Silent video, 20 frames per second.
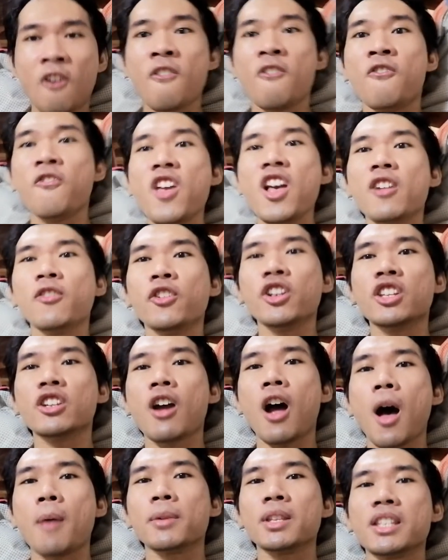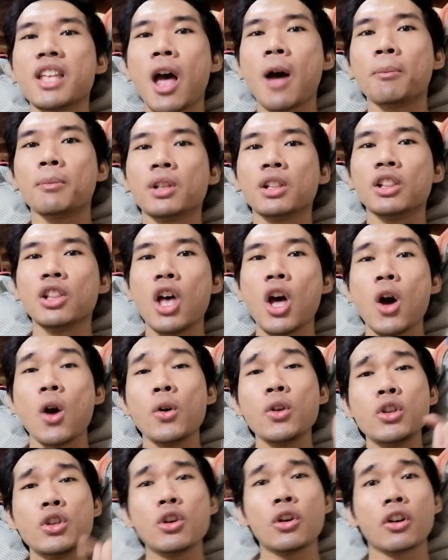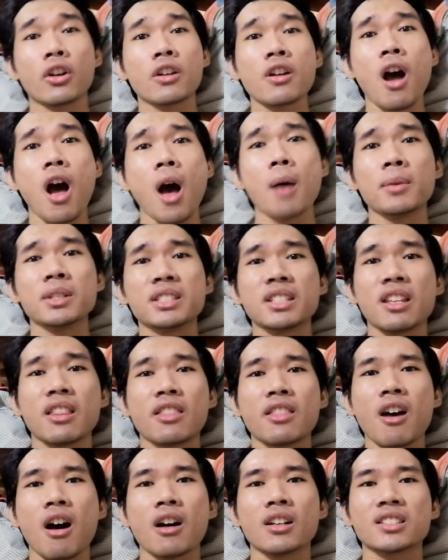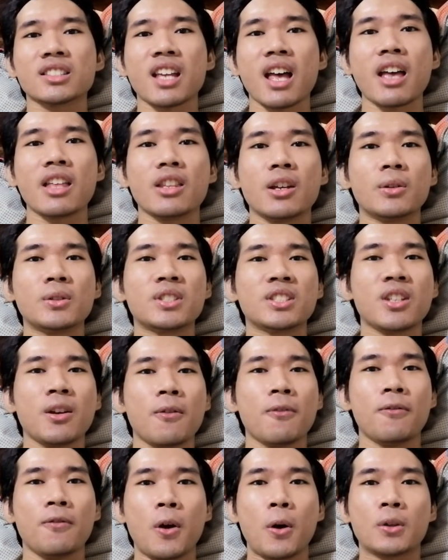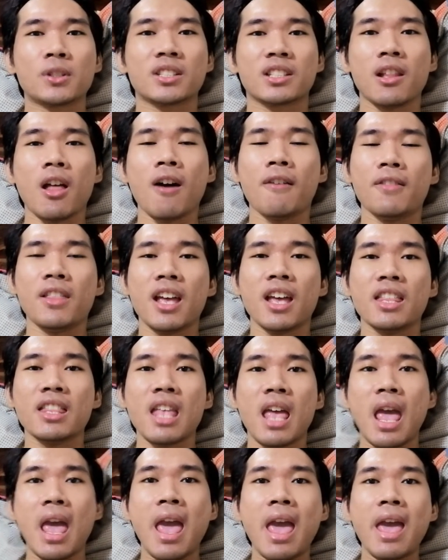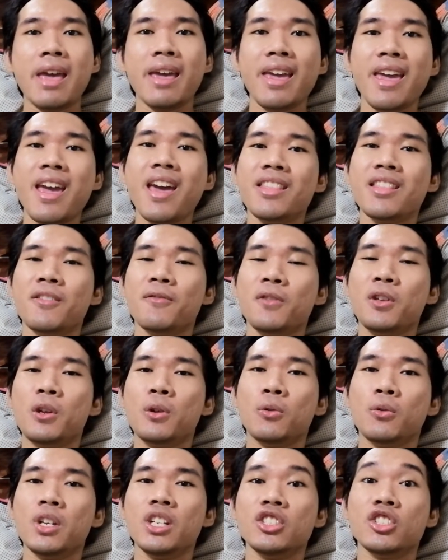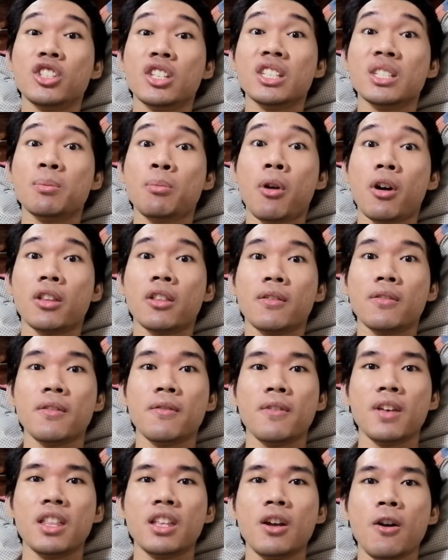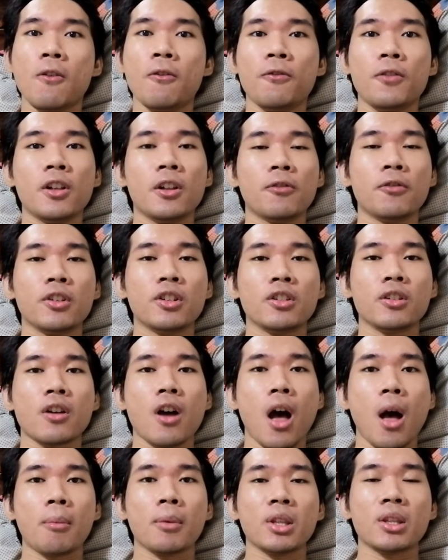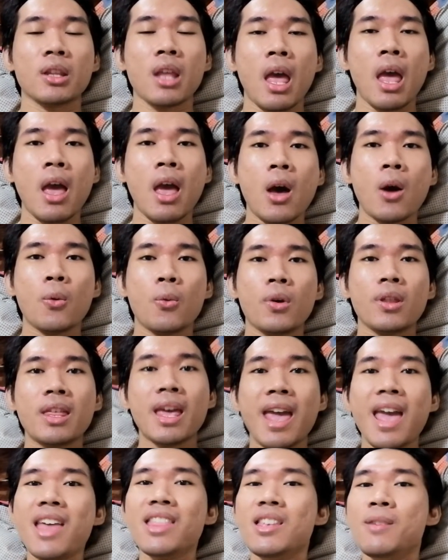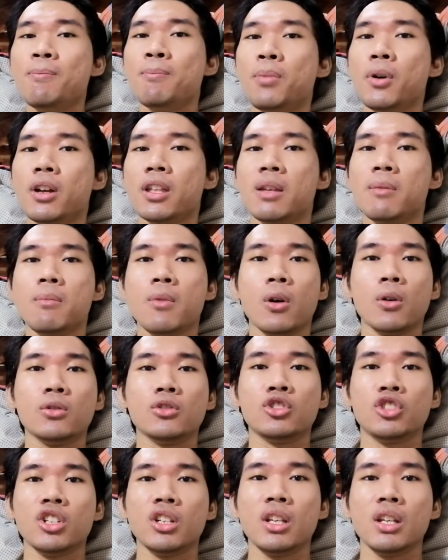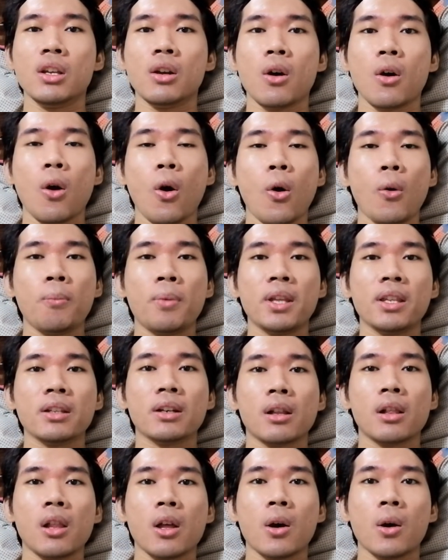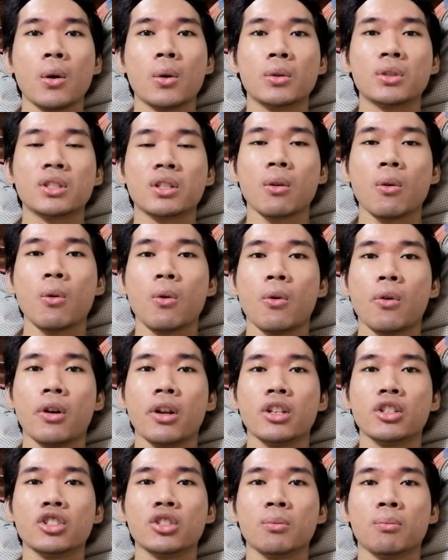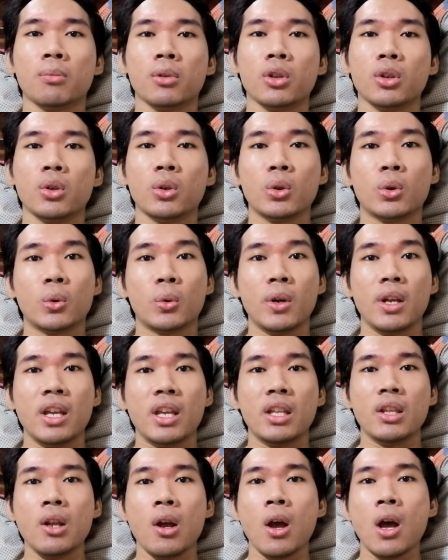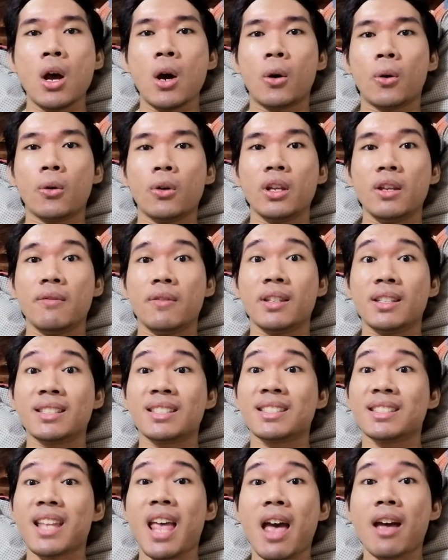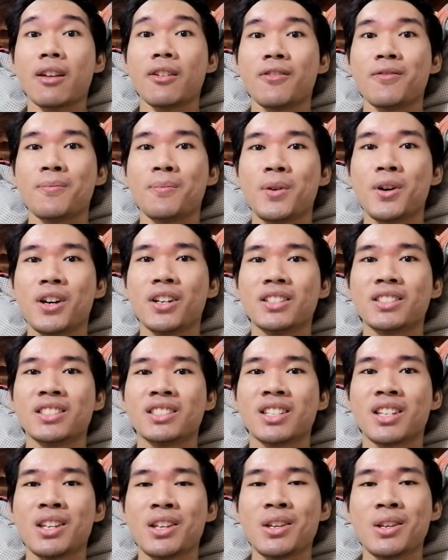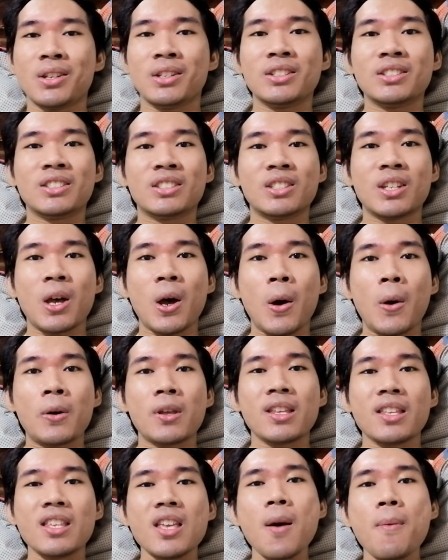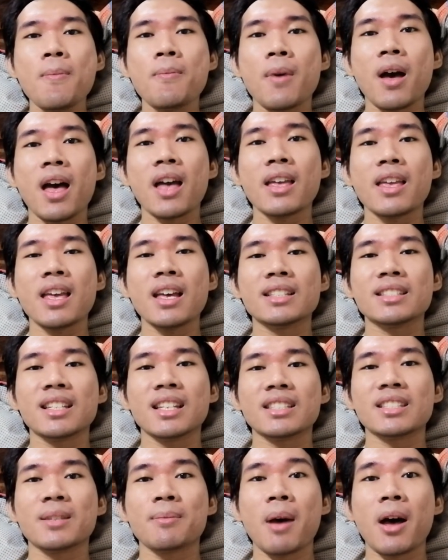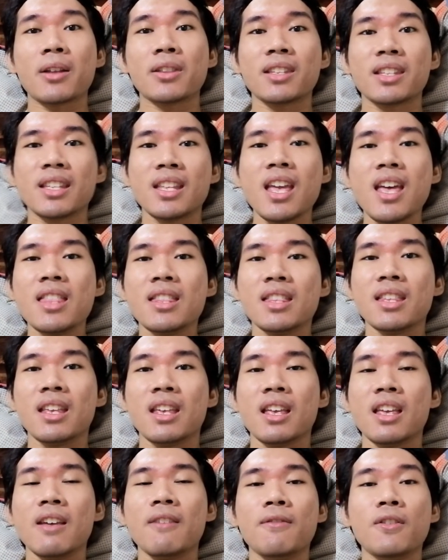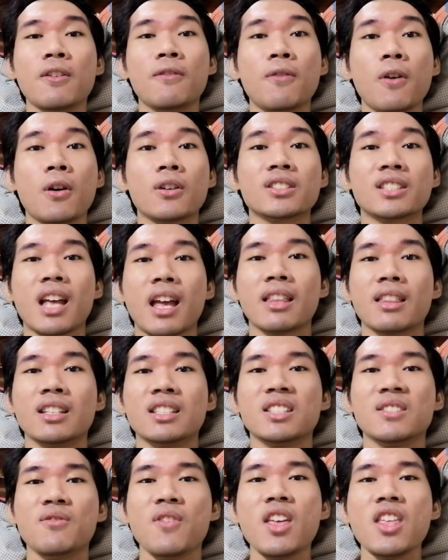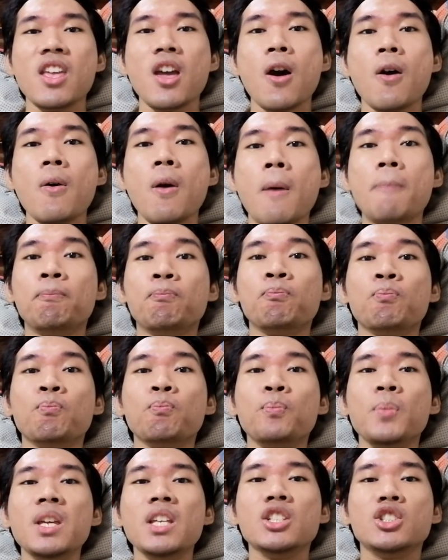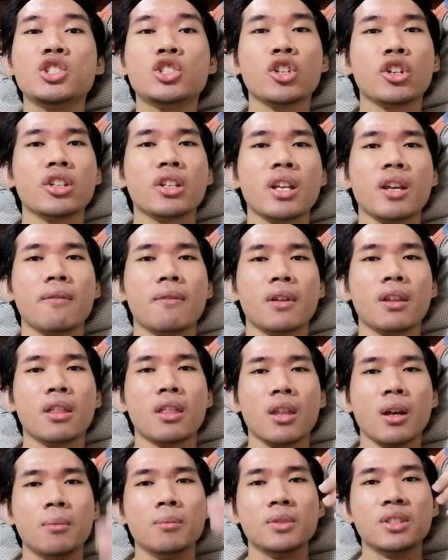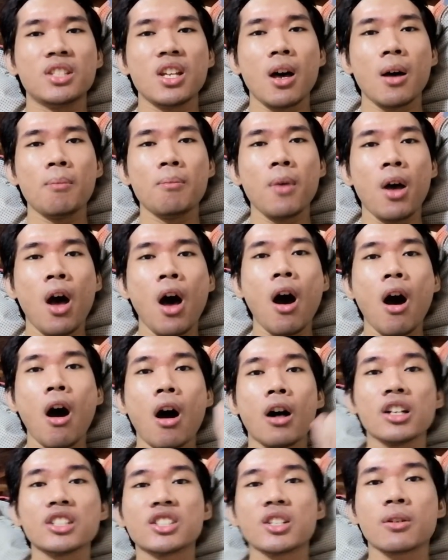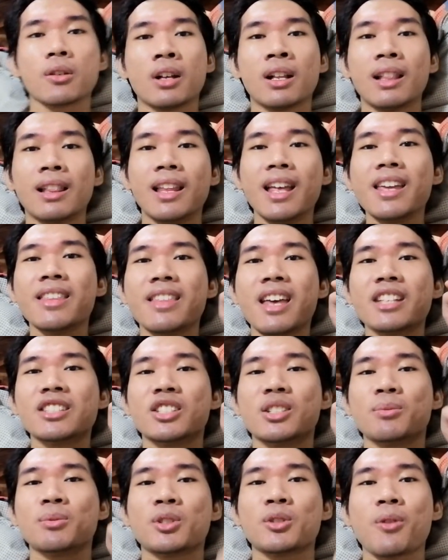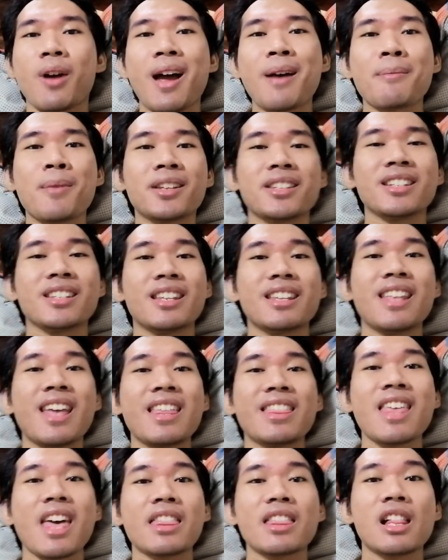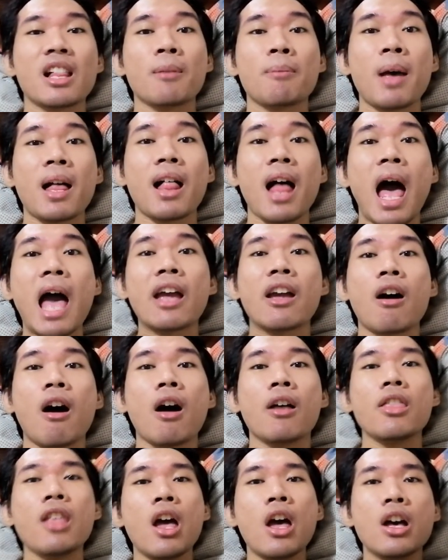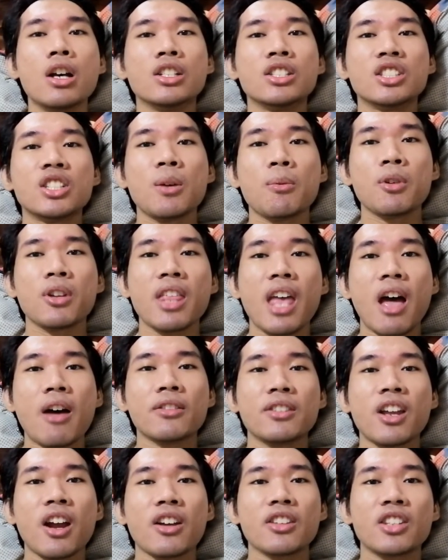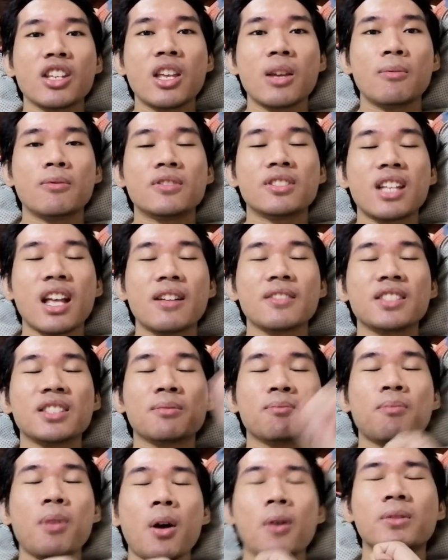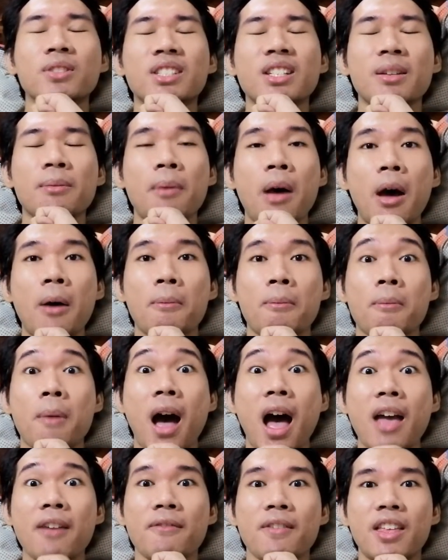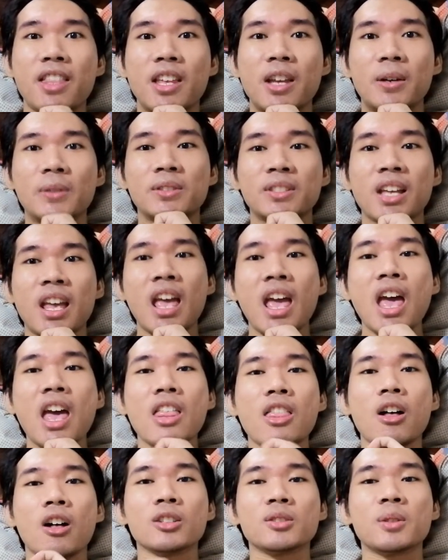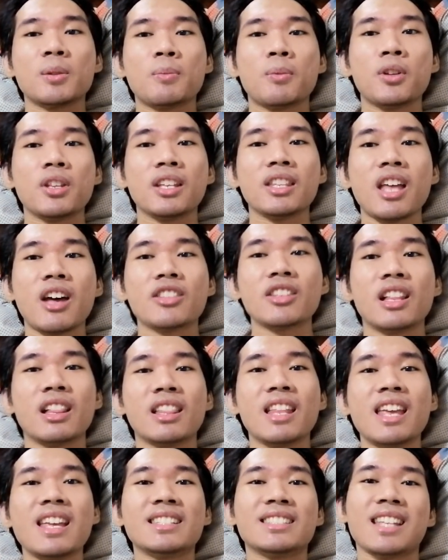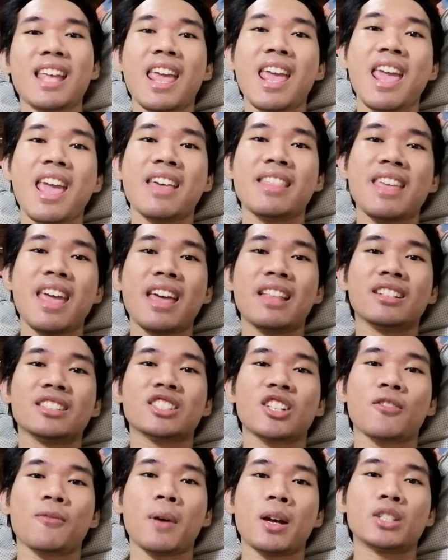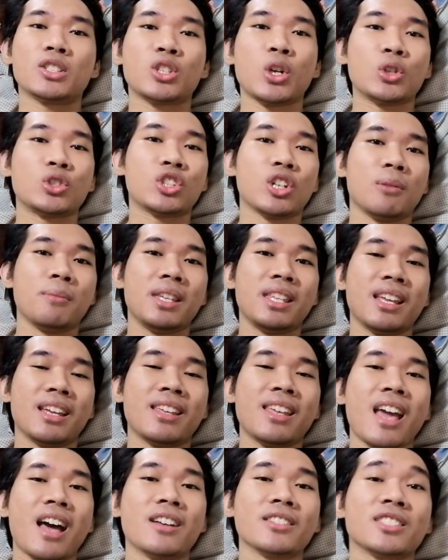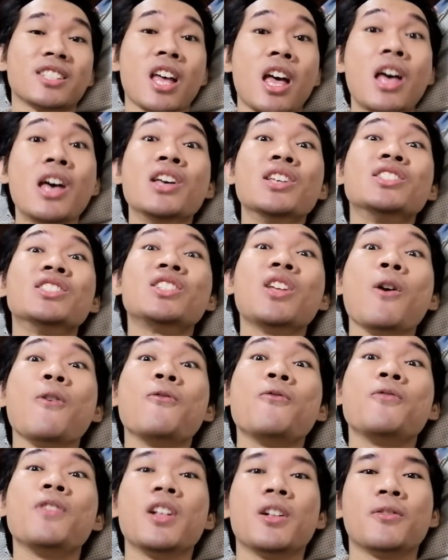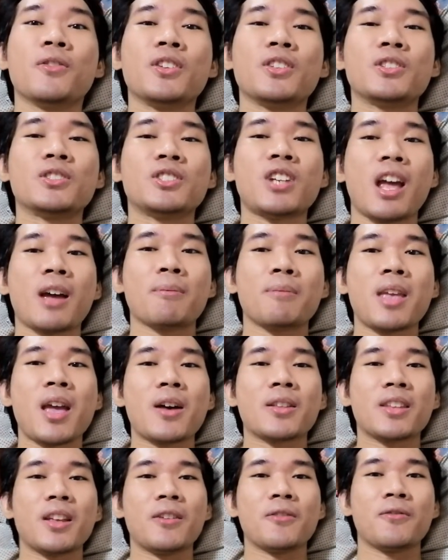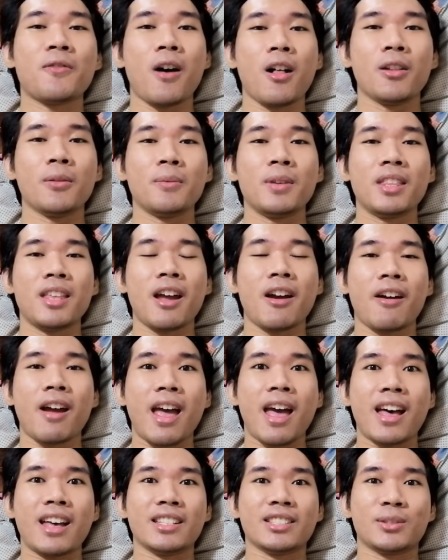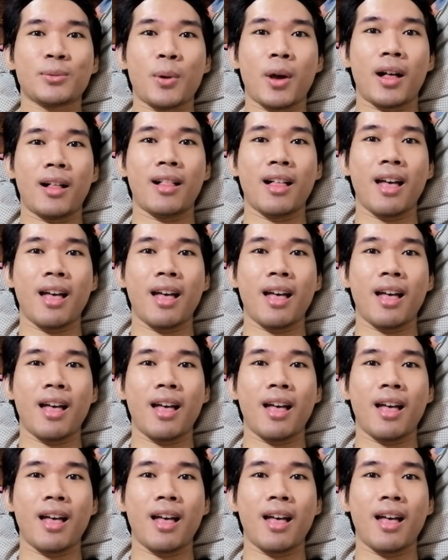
Feel free to comment down below your comments and thoughts. I know some folks loved it. And if you reach this part of the video, feel free to comment with any book emoji, open, close, orange, blue, green, or even a stack of books. So, yep, I guess that's about it. If you folks like this video, be sure to give it a thumbs up. Also, click that subscribe button and hit that little bell icon somewhere down there to keep yourselves posted about my videos. I'll also be putting down the links and handles of my social media accounts, so feel free to check me out and follow me there as well.